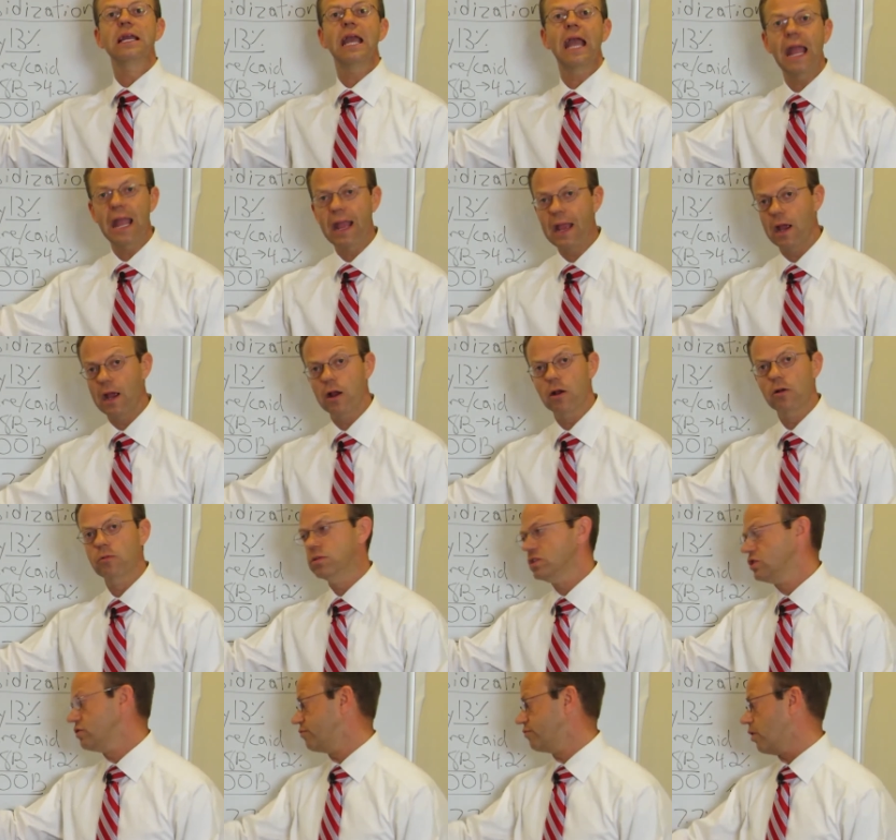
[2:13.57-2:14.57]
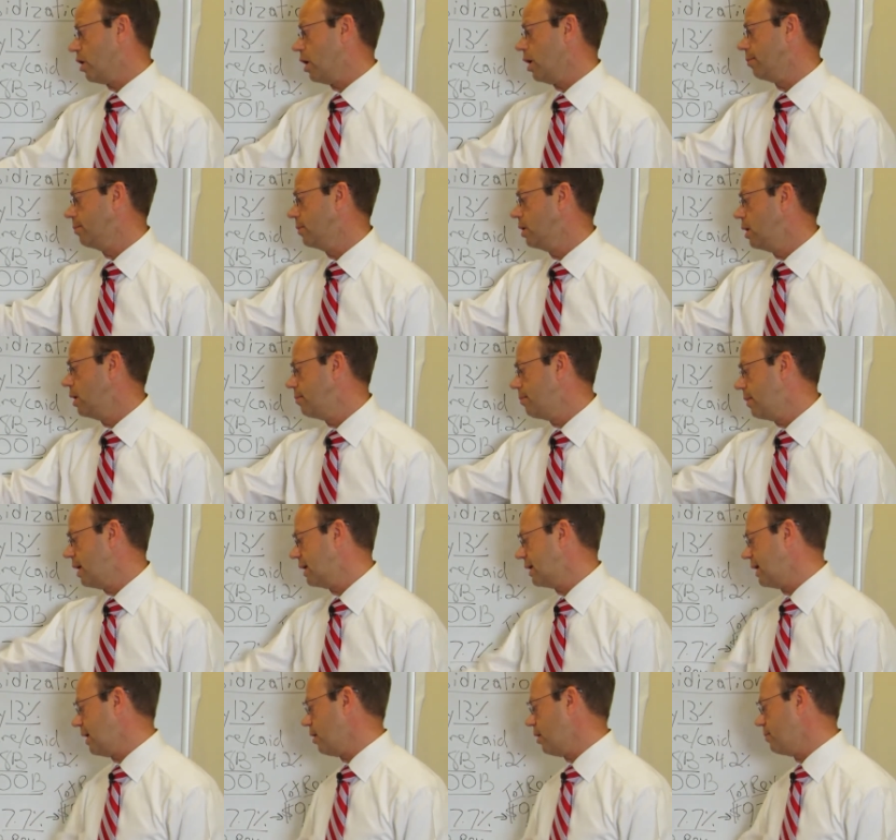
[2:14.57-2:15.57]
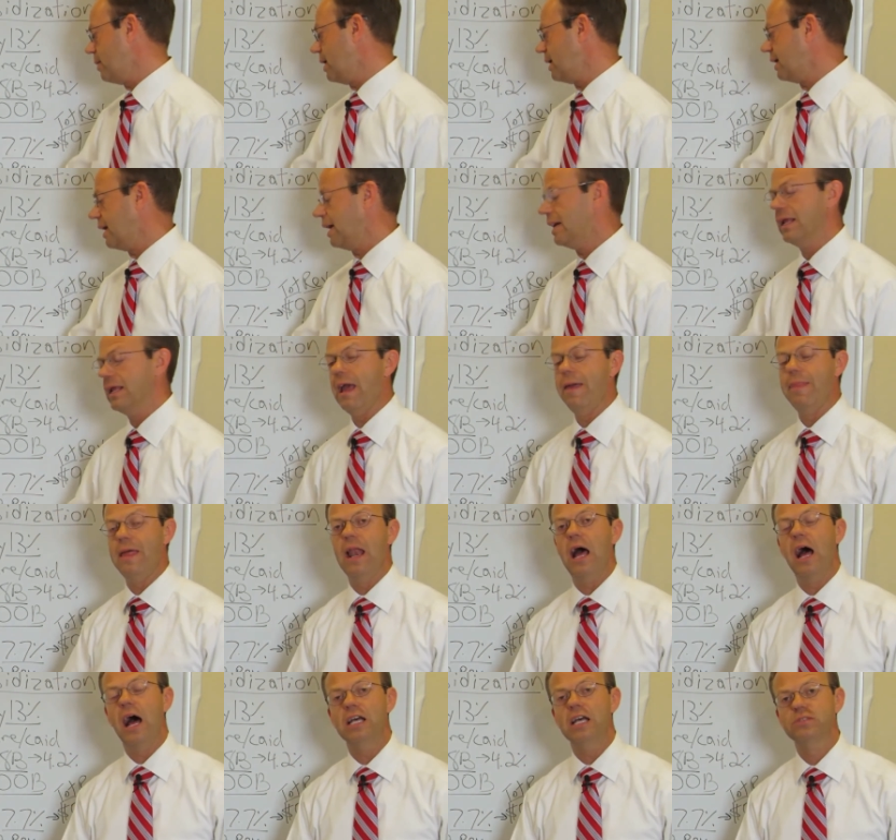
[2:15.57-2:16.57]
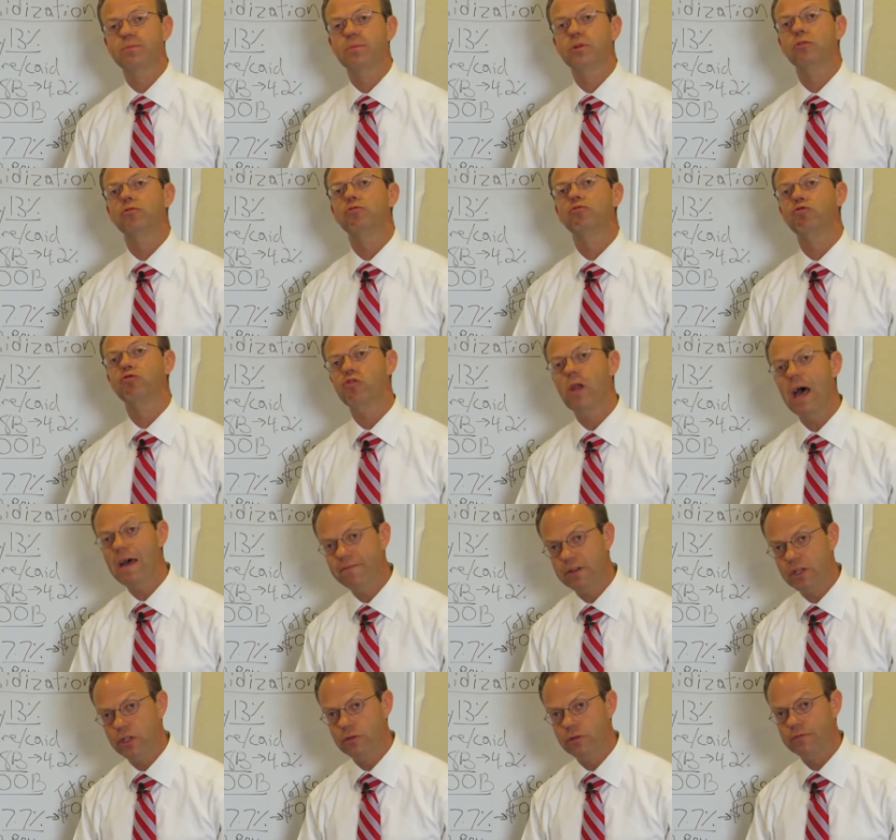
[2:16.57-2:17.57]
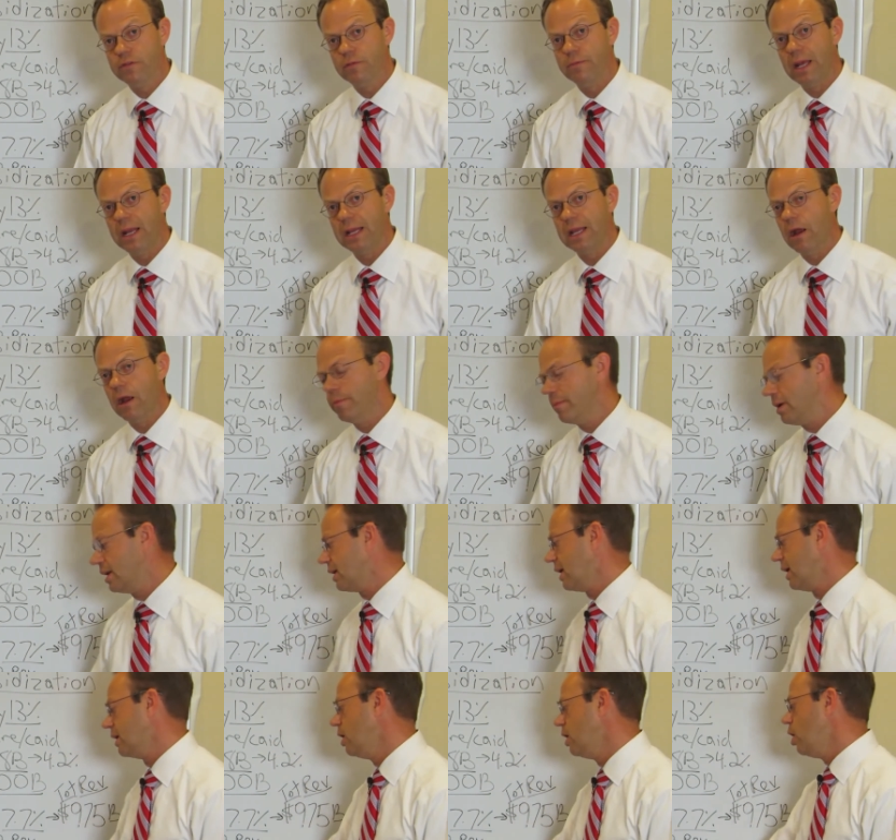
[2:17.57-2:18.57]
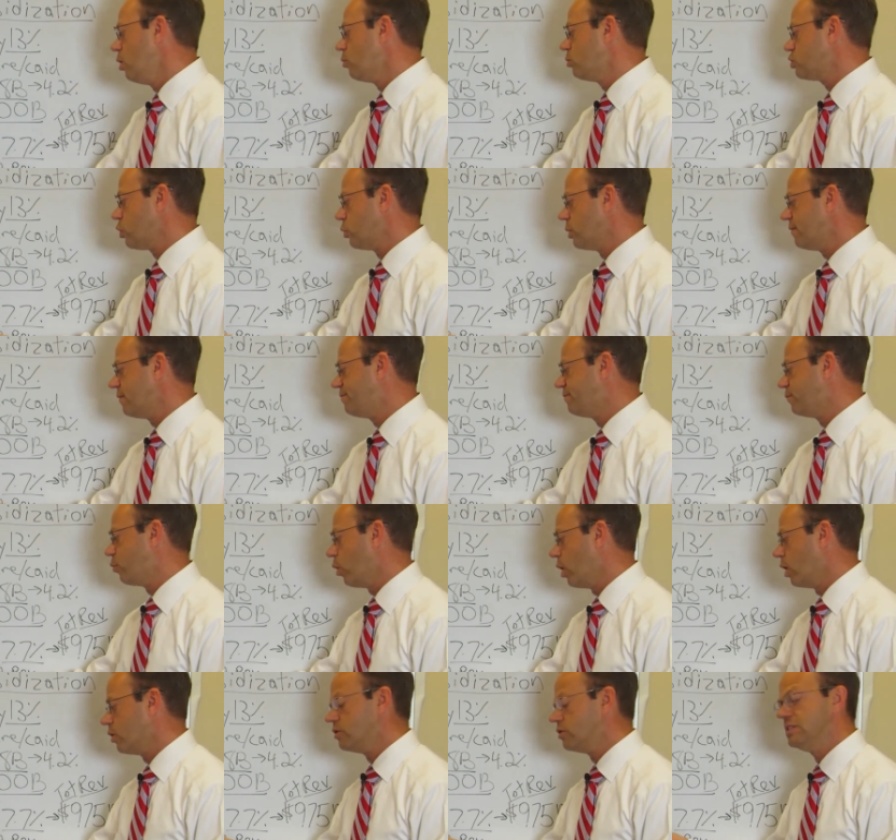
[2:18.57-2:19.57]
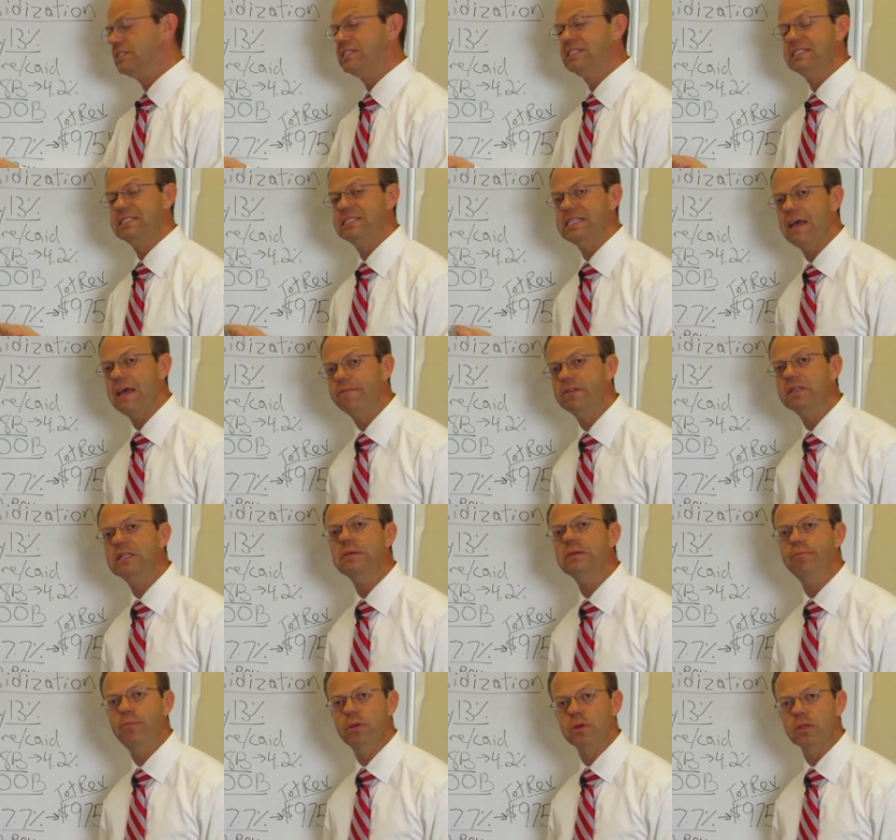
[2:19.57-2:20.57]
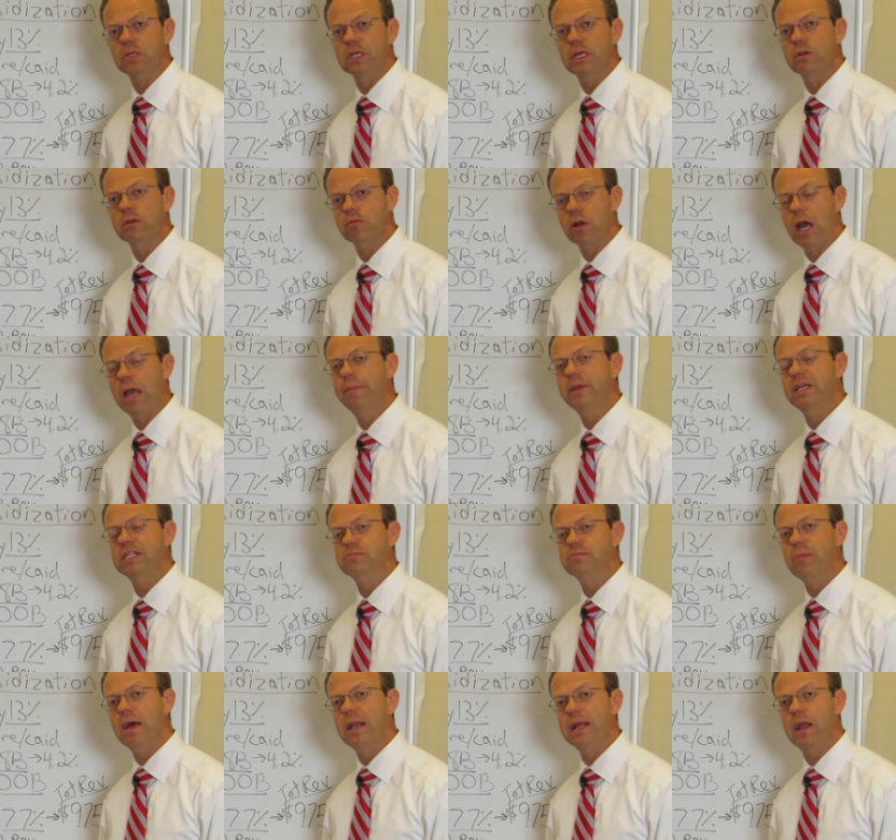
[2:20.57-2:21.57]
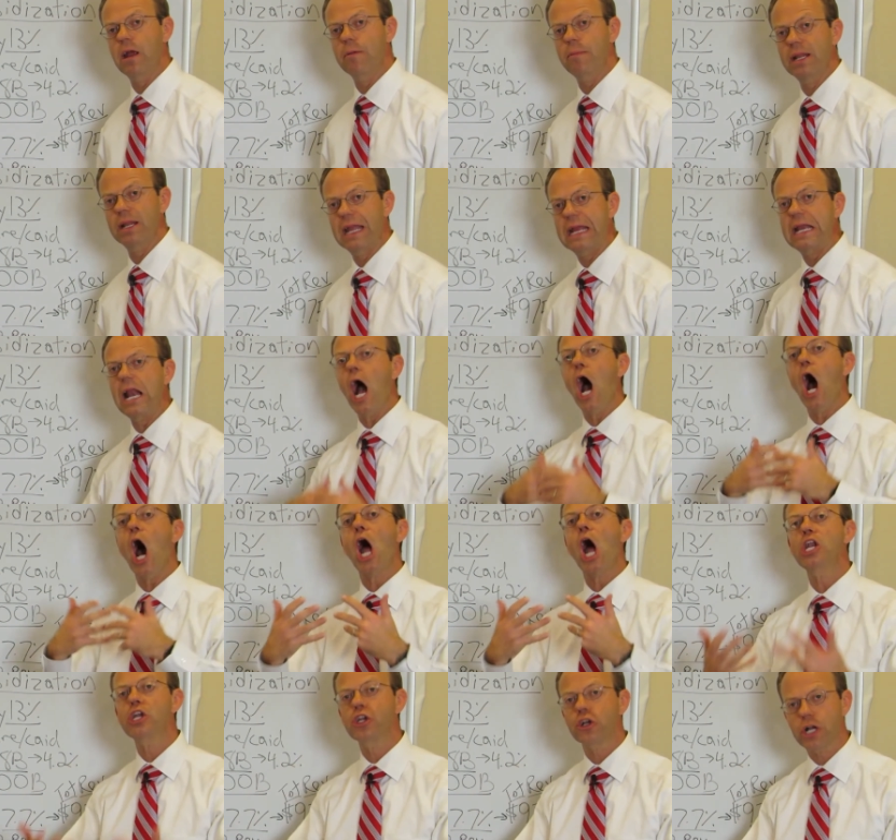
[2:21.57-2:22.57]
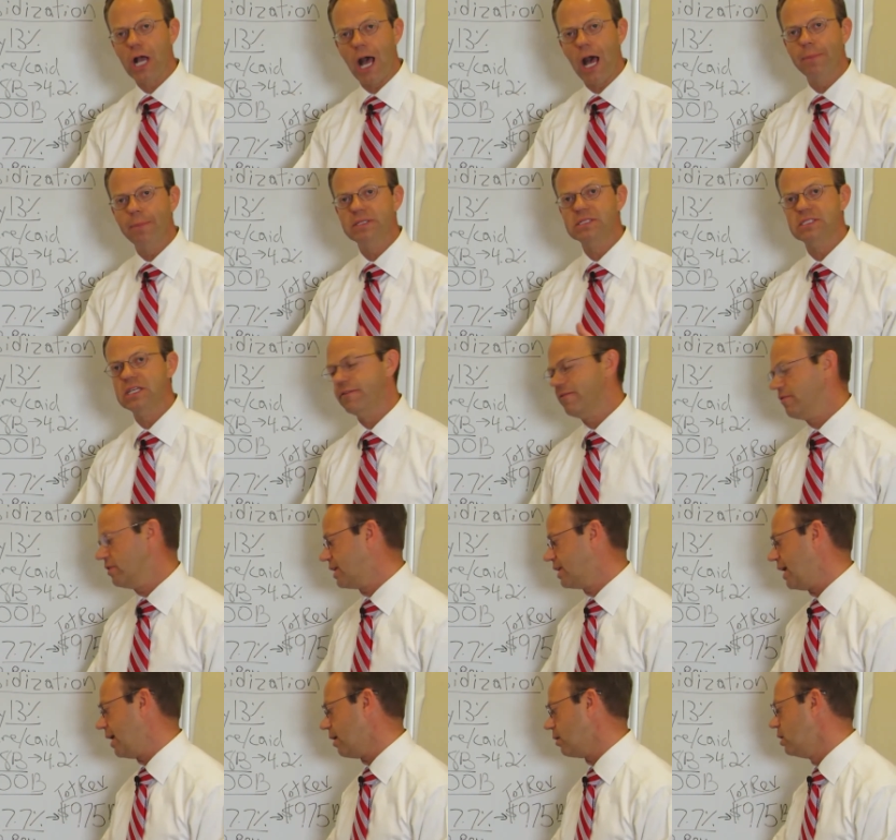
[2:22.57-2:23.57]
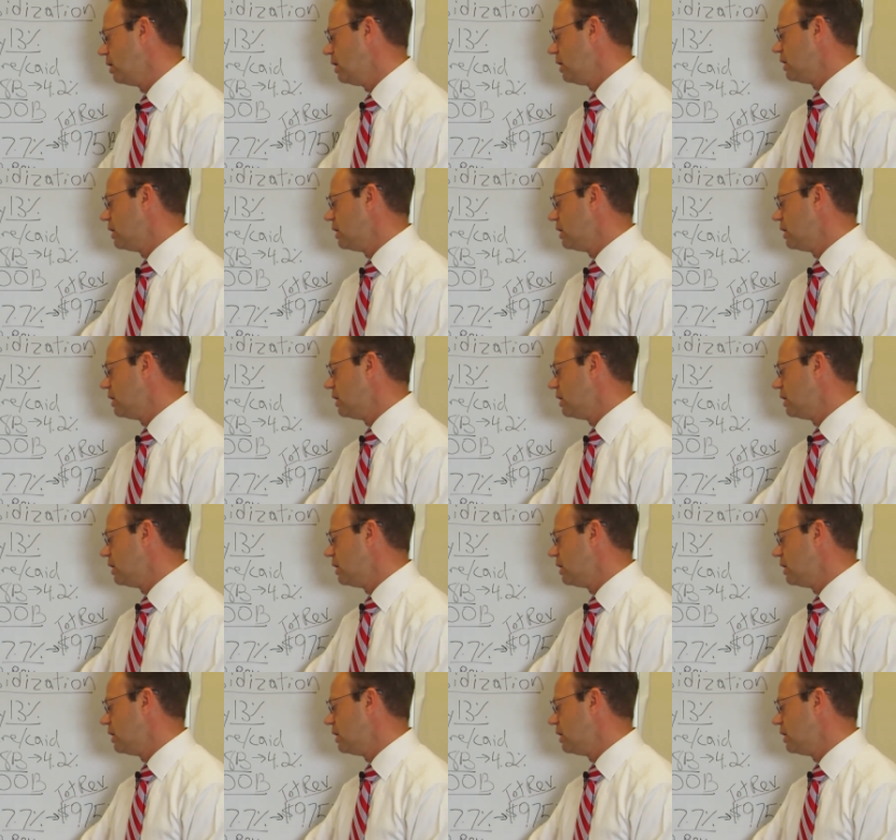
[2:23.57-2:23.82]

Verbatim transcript: care was from Medicare and Medicaid, and that hospital revenue from Medicare and Medicaid was only 470 billion, right? Because Medicare and Medicaid undercompensate for the care.